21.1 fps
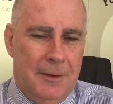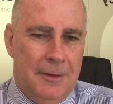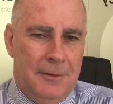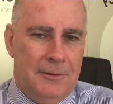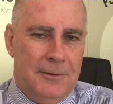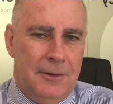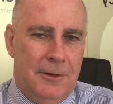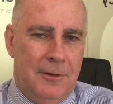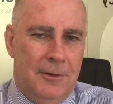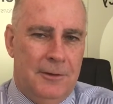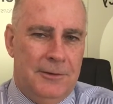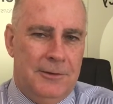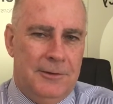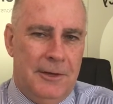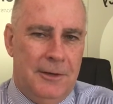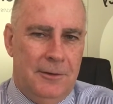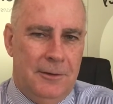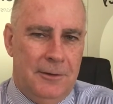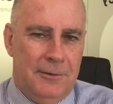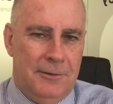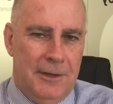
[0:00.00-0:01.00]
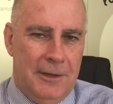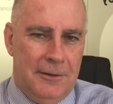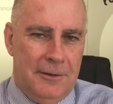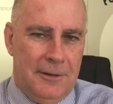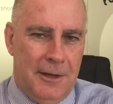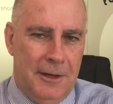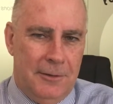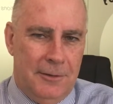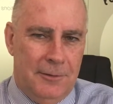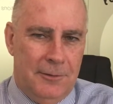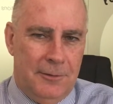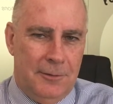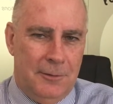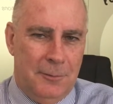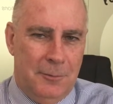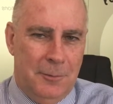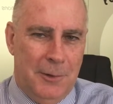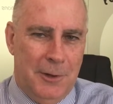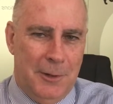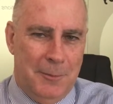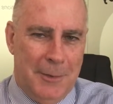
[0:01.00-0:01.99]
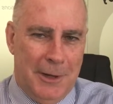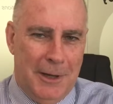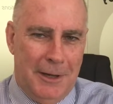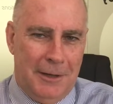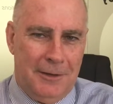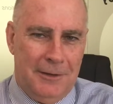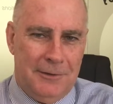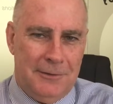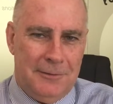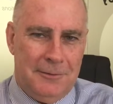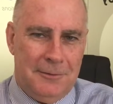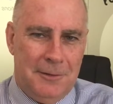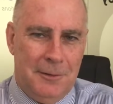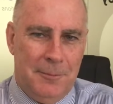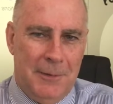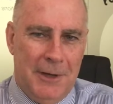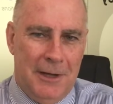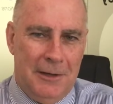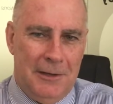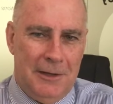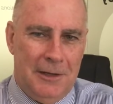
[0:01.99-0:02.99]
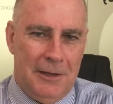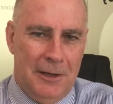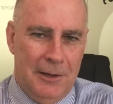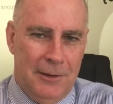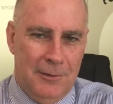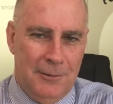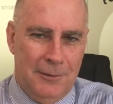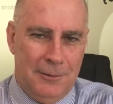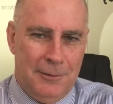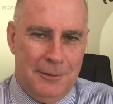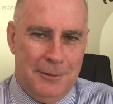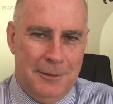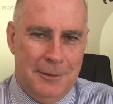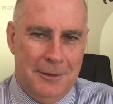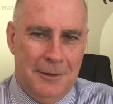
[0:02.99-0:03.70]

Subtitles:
so long as they're not dictated to by markets demanding yield